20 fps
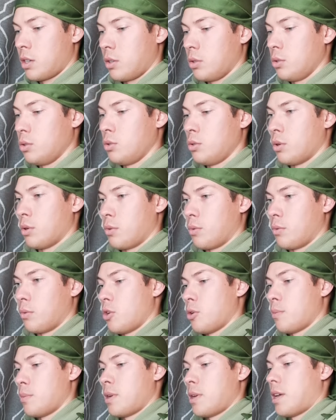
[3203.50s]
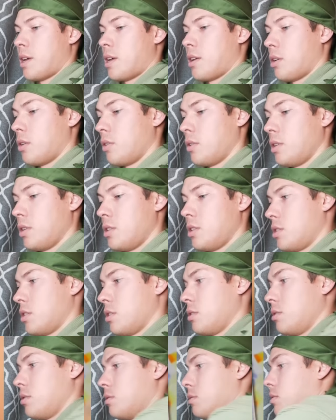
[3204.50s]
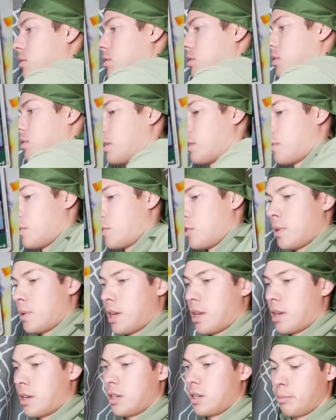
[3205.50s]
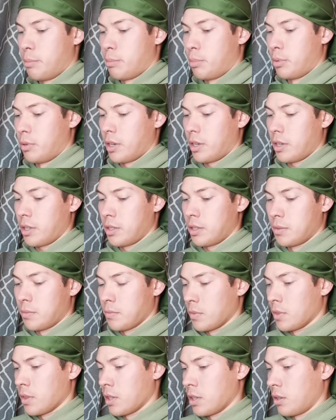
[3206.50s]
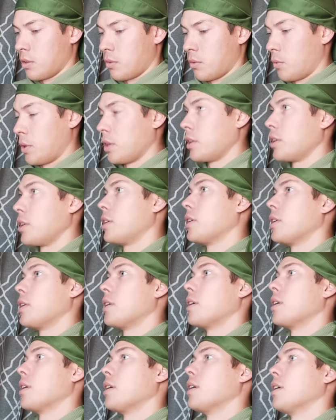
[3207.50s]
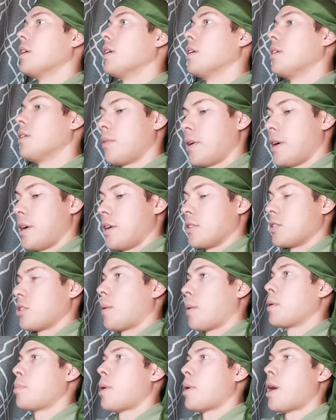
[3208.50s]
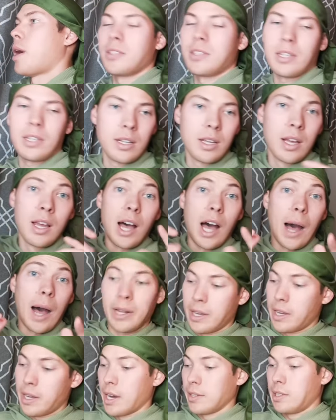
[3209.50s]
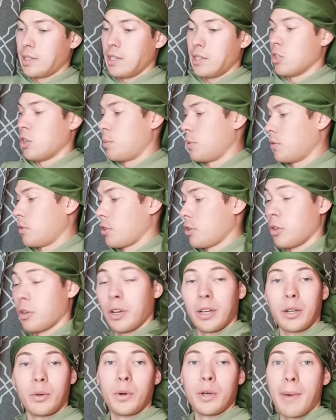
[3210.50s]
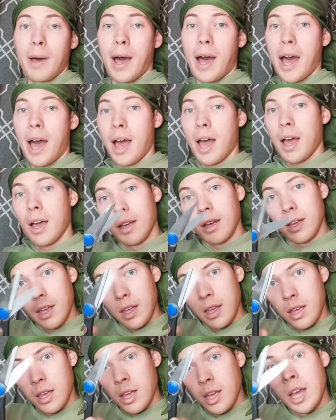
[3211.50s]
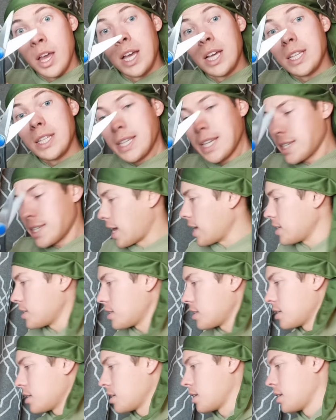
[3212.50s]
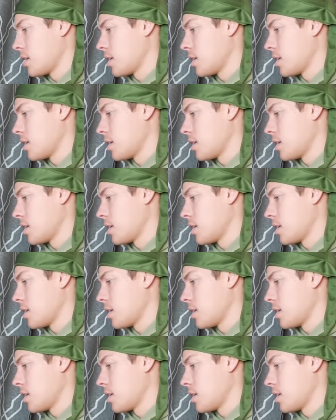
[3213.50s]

Ooh, a Ryoma and a Hody Jones. Sorry, Ryoma and a Brook. Really good uh, rare. So I'm gonna pause it. I'm gonna cut these open real quick with my scissors.